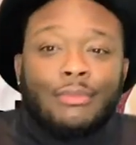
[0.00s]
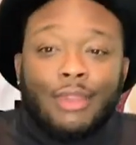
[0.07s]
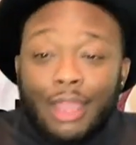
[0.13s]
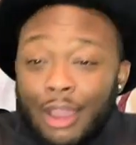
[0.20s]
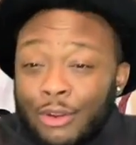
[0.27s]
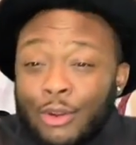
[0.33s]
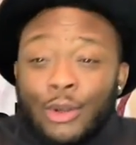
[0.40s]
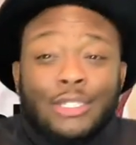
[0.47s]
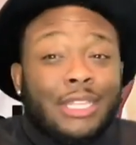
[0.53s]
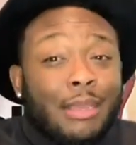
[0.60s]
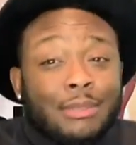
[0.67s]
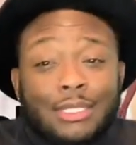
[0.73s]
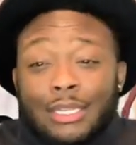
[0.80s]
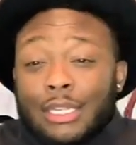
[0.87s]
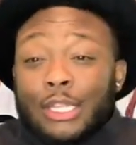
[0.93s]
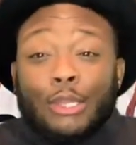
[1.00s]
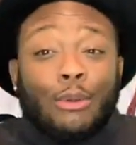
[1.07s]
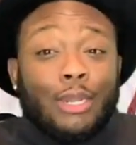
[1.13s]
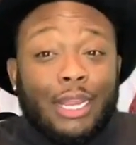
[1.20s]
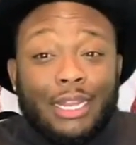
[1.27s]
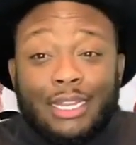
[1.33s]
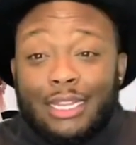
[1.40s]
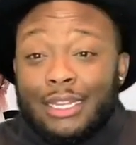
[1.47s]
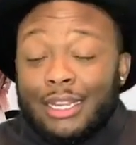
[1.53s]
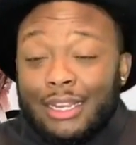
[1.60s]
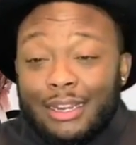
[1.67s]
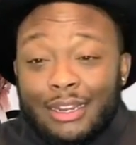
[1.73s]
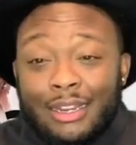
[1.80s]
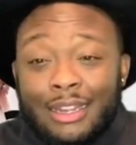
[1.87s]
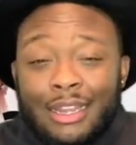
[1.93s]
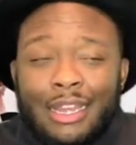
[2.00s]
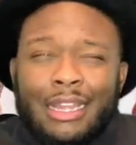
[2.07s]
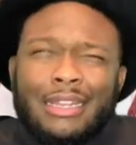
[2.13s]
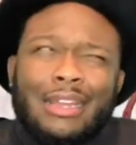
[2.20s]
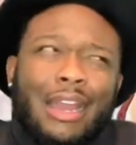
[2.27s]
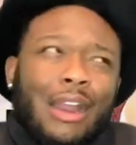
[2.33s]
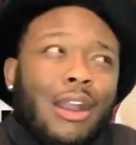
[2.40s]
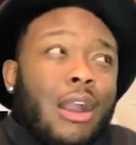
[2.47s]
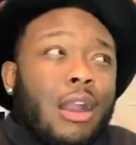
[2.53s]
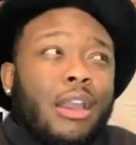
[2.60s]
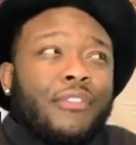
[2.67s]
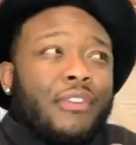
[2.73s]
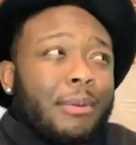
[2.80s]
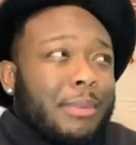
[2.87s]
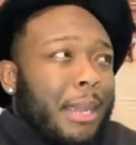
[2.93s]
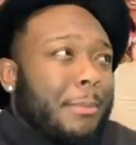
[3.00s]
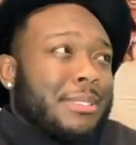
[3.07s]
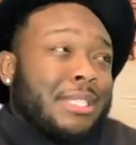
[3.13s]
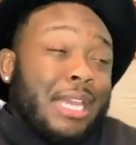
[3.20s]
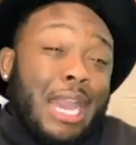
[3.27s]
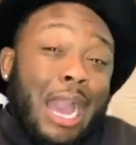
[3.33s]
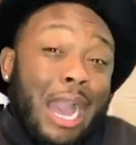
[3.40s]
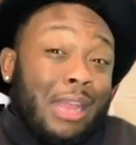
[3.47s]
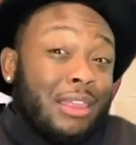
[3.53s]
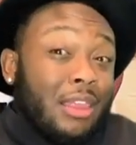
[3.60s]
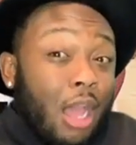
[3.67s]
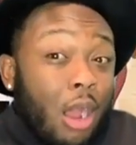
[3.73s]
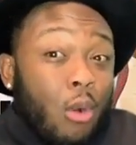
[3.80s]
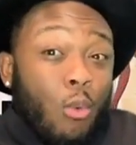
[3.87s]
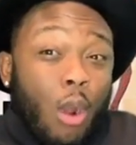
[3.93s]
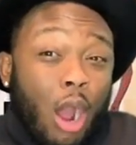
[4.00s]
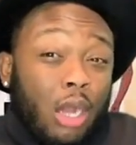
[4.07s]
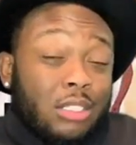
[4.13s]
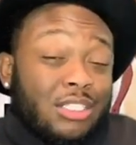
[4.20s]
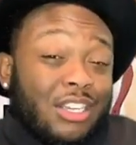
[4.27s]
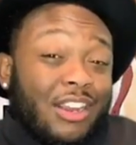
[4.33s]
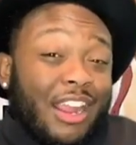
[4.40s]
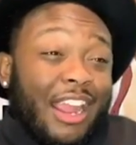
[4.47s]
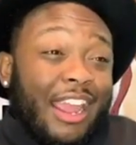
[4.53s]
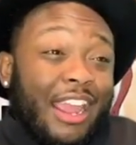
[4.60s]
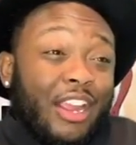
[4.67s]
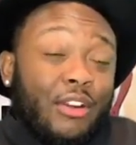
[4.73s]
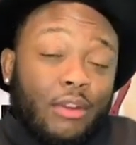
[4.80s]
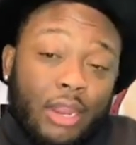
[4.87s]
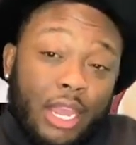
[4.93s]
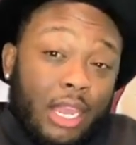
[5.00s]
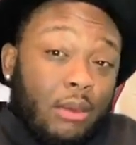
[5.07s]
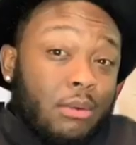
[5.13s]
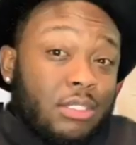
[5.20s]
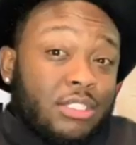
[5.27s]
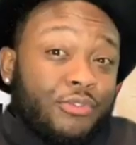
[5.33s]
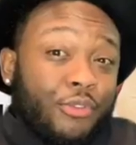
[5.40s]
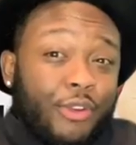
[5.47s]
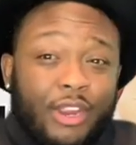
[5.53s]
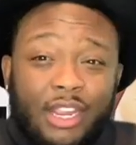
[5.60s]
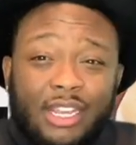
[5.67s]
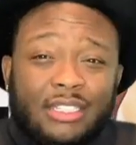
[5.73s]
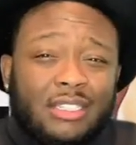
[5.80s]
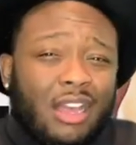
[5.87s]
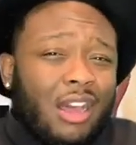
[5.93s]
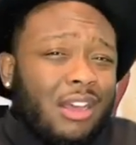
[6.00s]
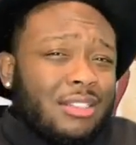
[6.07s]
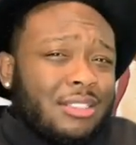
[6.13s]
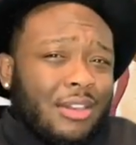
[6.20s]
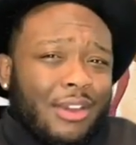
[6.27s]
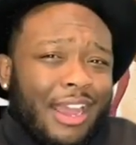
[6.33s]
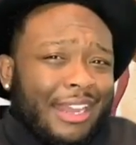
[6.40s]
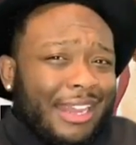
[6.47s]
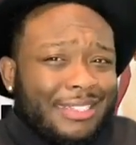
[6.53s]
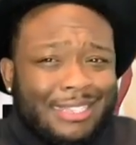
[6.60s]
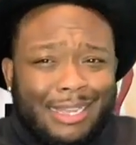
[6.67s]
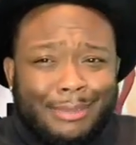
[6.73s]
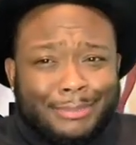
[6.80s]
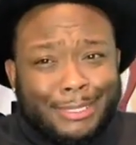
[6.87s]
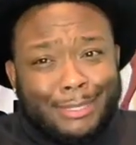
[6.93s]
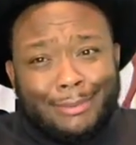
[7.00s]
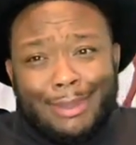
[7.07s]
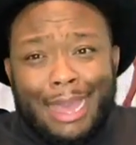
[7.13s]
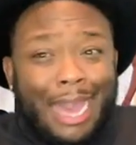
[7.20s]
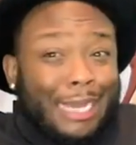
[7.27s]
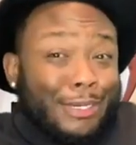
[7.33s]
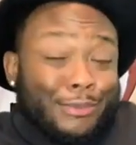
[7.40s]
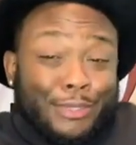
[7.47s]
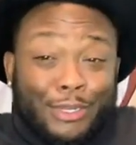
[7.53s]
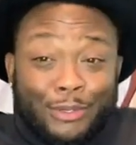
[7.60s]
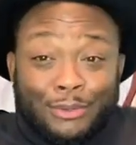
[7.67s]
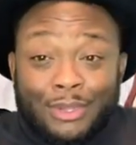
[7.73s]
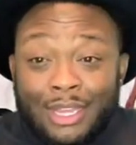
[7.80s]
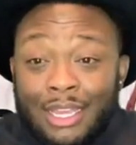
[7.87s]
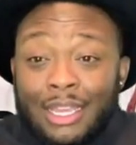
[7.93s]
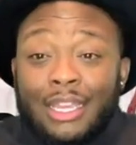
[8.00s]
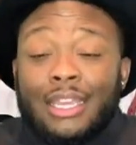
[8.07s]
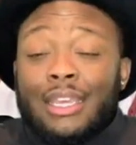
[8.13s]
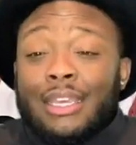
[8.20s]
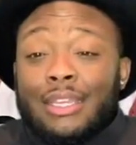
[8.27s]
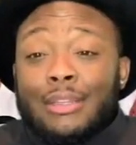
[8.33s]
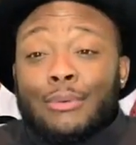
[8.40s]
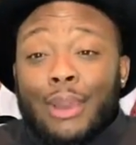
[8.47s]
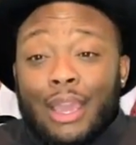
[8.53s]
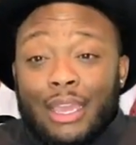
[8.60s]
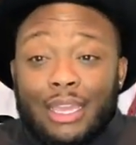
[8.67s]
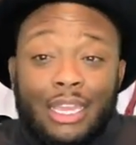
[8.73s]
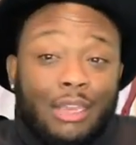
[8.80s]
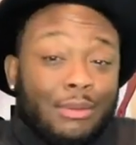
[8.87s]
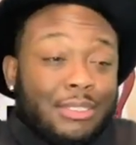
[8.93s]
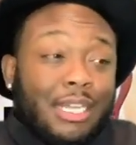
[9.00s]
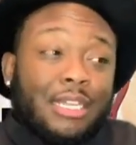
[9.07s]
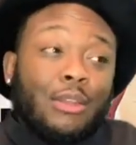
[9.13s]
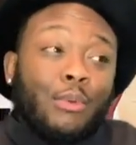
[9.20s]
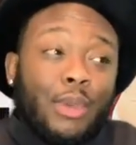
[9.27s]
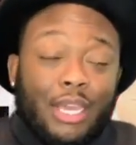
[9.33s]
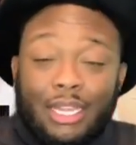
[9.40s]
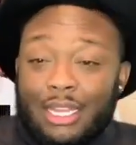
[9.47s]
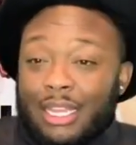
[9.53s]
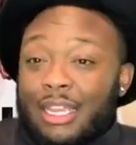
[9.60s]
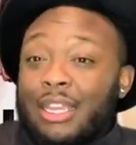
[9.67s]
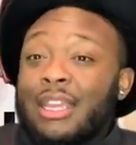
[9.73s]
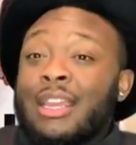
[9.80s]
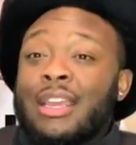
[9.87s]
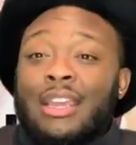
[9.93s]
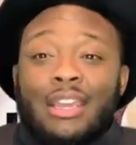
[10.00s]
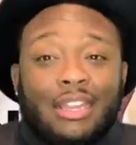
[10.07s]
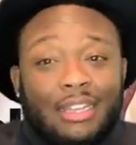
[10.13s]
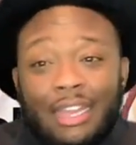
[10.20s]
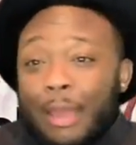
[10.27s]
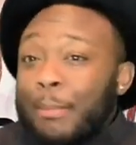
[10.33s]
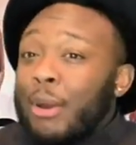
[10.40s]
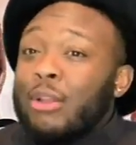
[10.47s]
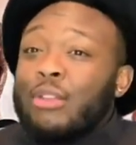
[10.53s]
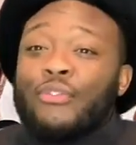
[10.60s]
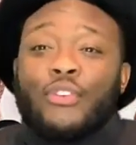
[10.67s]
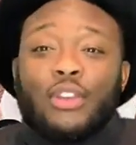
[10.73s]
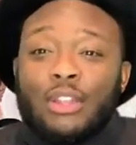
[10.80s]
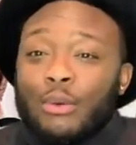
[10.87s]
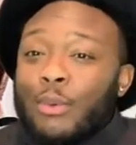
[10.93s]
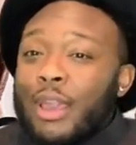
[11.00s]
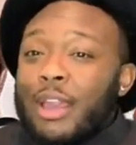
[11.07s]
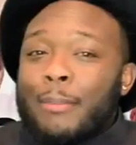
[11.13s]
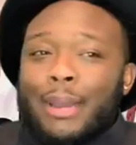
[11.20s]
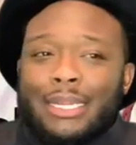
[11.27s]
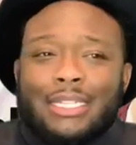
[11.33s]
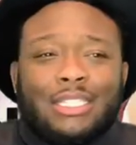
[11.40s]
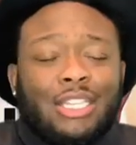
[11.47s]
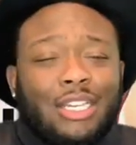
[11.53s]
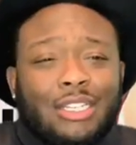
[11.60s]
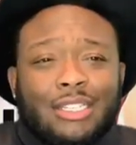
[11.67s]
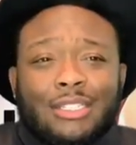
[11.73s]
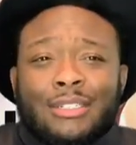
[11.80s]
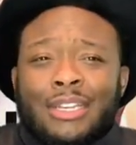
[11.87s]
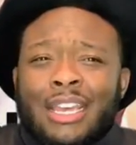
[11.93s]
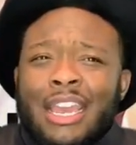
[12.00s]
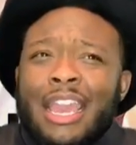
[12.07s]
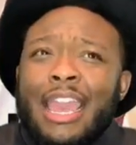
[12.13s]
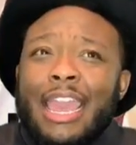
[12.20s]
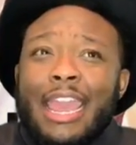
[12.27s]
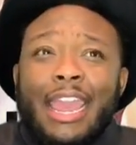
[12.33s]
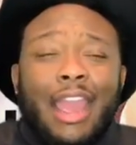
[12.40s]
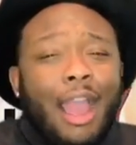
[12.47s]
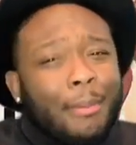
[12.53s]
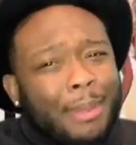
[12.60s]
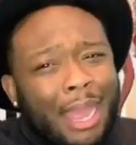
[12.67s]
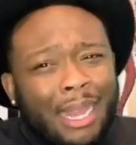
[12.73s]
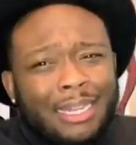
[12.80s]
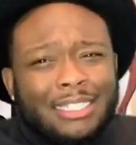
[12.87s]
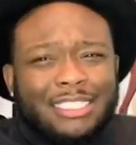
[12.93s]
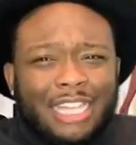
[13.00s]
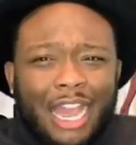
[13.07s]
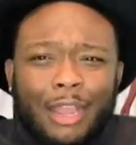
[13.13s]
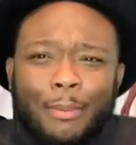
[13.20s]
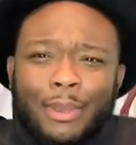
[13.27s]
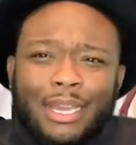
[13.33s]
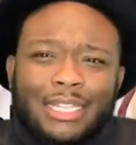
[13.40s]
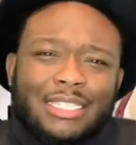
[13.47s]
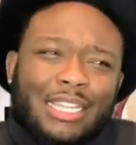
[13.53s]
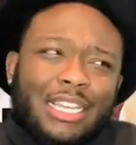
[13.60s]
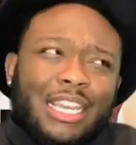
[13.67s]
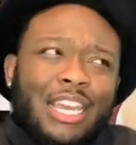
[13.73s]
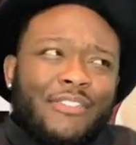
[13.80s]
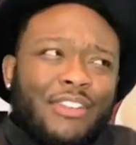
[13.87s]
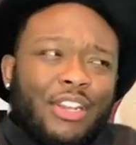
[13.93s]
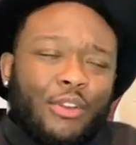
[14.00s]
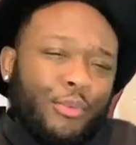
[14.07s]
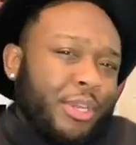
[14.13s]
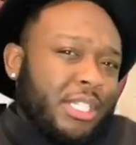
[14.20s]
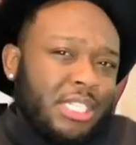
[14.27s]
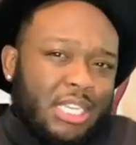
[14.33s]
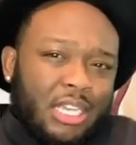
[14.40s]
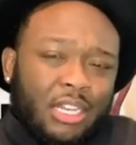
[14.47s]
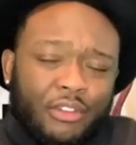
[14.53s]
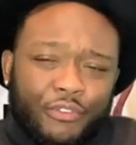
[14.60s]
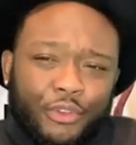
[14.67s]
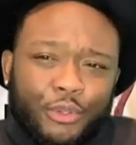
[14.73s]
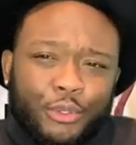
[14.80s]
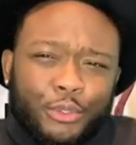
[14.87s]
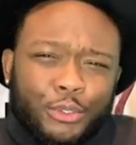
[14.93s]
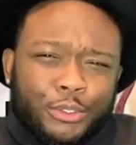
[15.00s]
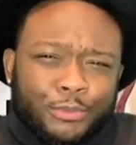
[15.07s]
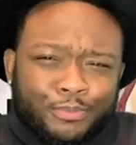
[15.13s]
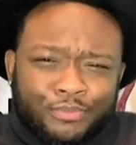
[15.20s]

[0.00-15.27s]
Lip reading: of course, they was going to throw that in there. Now, if I'm not mistaken, I thought Walter and Greg was friends also at that time, so I don't know. Either way, he was at the wedding. They both feel a way about each other. And I'm kind of shocked because even in recent interviews,